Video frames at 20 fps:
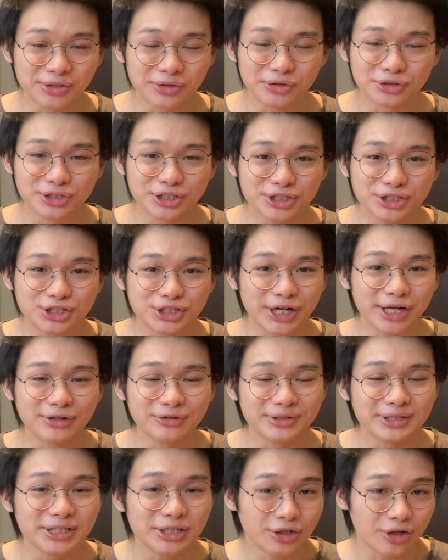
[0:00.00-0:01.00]
or just
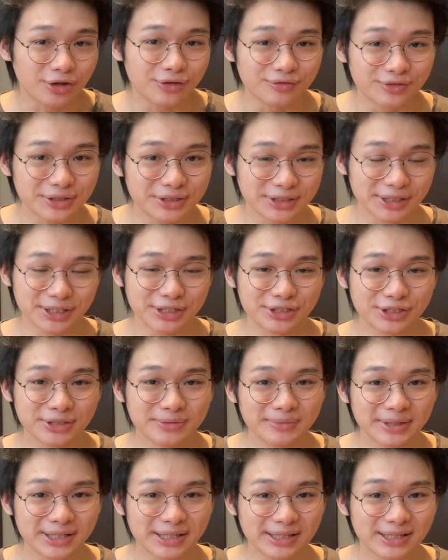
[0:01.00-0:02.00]
generally
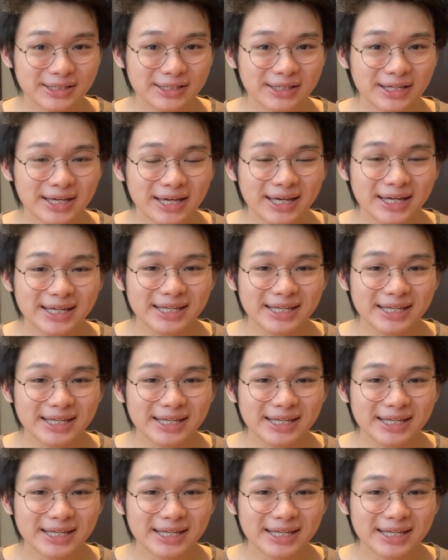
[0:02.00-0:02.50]
conversation making,